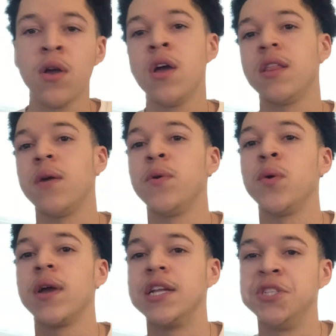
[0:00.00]
Today we're
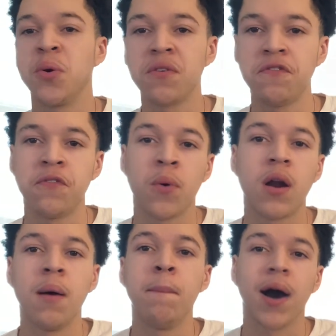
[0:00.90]
doing a Jordan 4
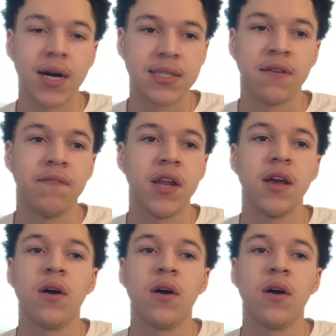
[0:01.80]
unboxing video.